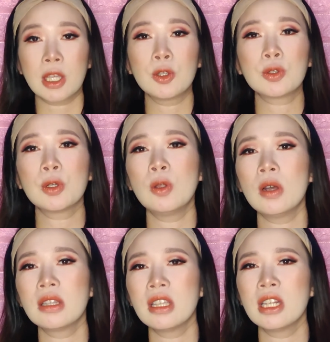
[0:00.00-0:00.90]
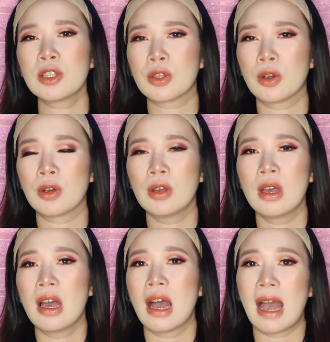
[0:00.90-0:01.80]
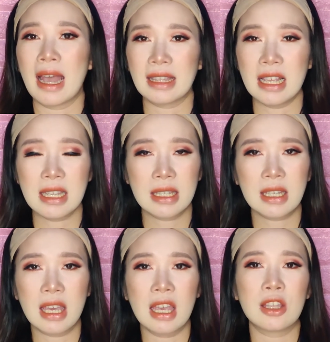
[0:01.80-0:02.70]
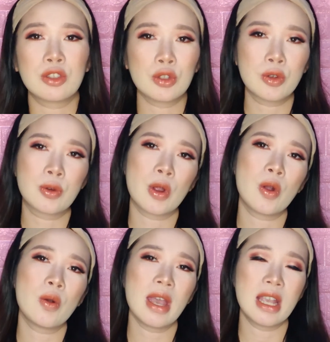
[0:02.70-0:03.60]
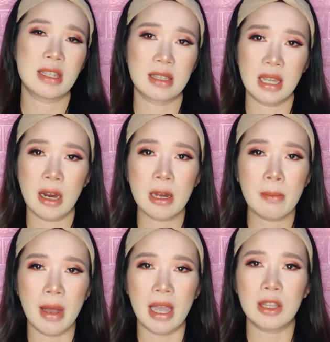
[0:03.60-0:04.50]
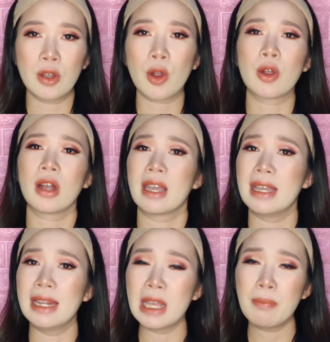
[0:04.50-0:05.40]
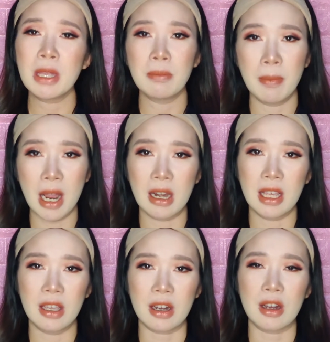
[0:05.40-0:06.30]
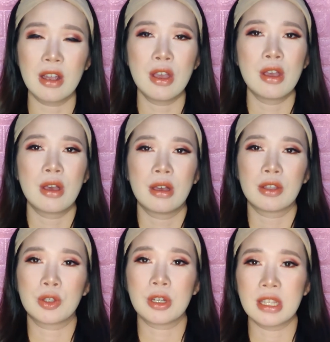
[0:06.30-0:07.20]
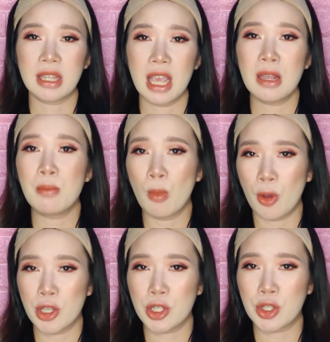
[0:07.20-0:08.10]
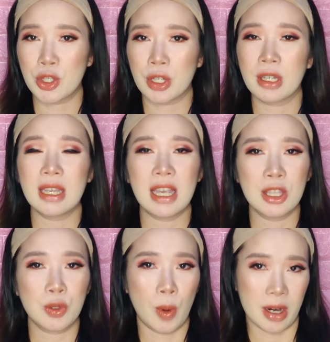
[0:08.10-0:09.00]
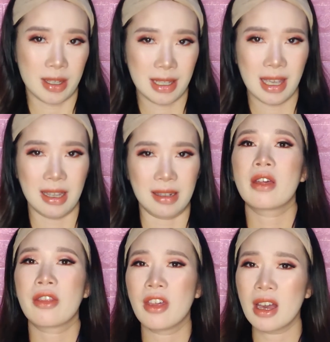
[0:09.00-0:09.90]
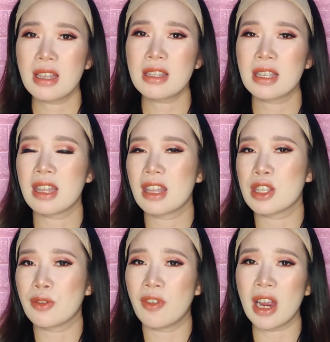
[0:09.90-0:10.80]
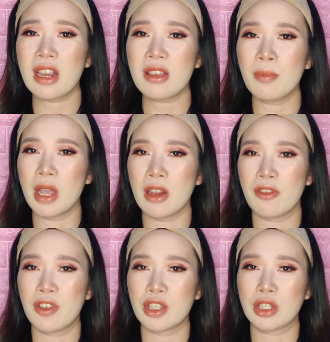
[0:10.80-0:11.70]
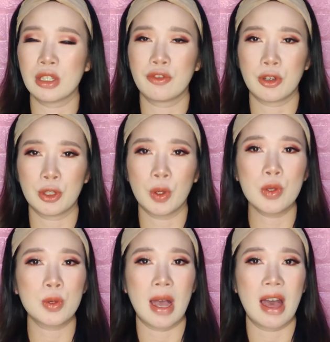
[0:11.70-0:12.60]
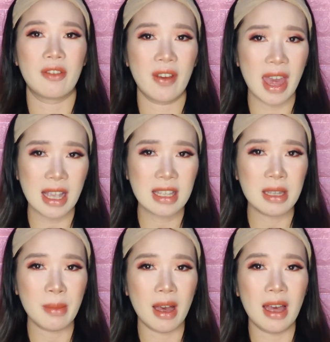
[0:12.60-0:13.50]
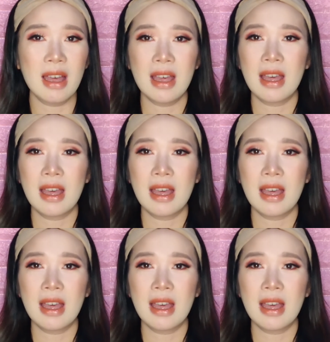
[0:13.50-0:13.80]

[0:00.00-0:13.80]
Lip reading: Tinutulungan din ito ang ating skin to grow a ceramide or a lipid barrier to retain moisture into our skin. Thus, it is very beneficial for those who have eczema